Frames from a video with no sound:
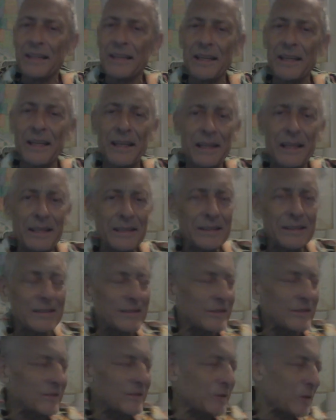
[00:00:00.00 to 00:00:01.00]
And
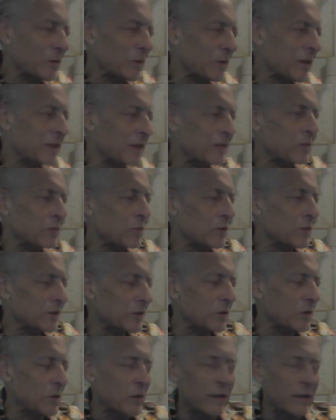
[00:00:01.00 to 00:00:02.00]
so that's what's
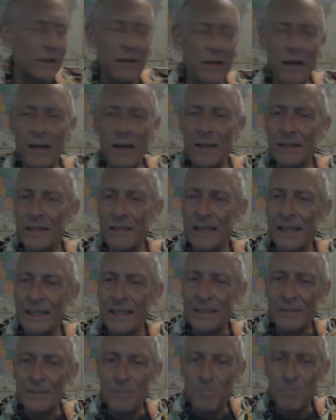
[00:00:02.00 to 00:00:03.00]
going on
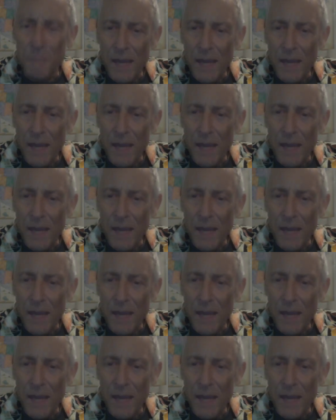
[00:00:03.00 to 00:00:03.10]
in